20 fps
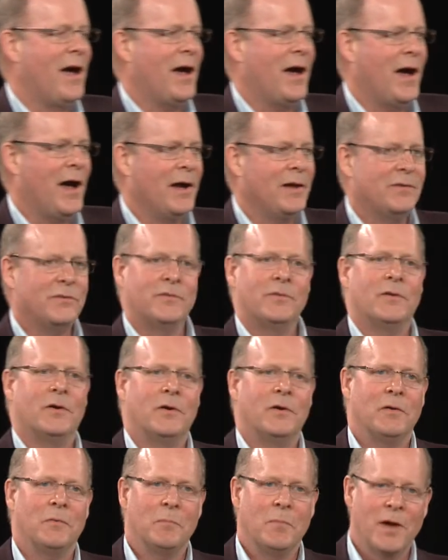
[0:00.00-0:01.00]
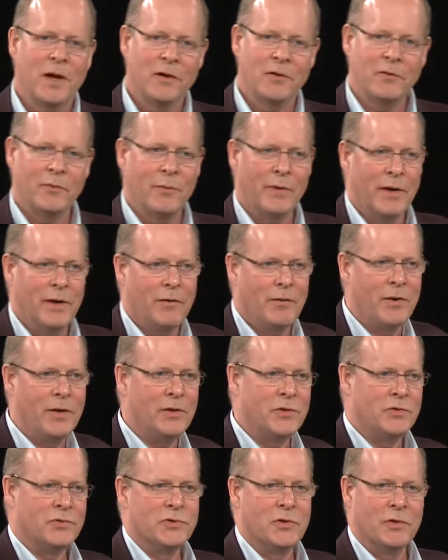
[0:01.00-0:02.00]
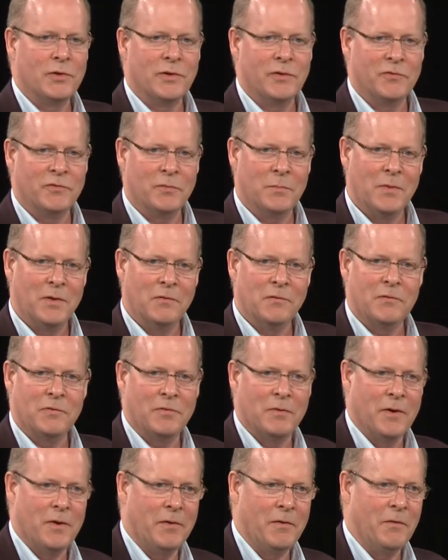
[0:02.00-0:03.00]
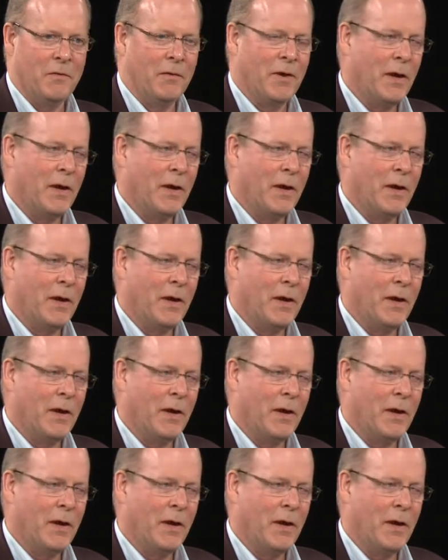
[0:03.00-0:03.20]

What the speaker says: I started my career in journalism in Toronto,